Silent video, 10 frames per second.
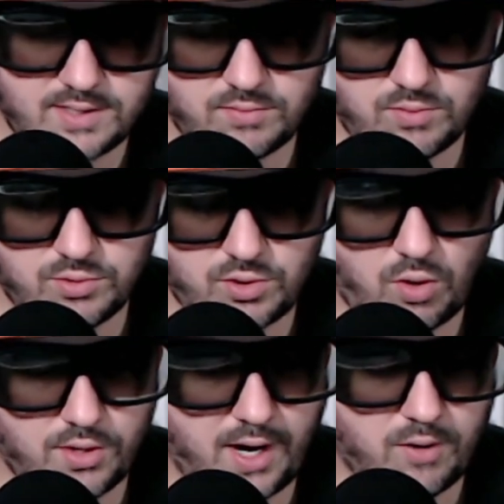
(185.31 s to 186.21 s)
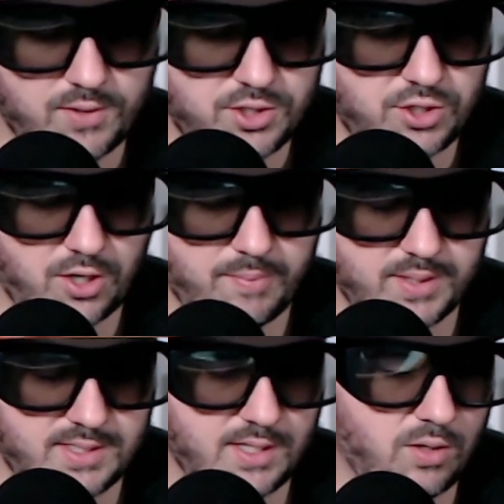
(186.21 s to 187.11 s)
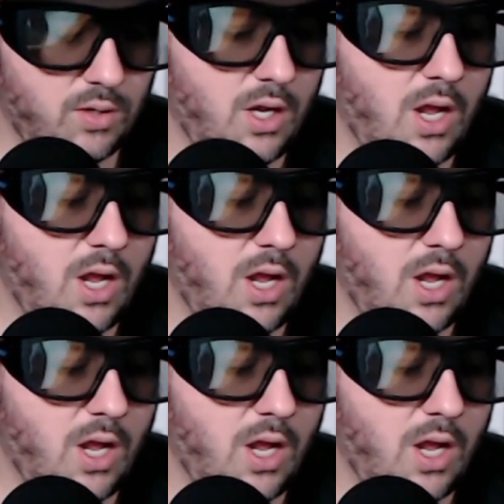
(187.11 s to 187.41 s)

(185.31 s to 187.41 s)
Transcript: that was called The Heroine's Journey, but still,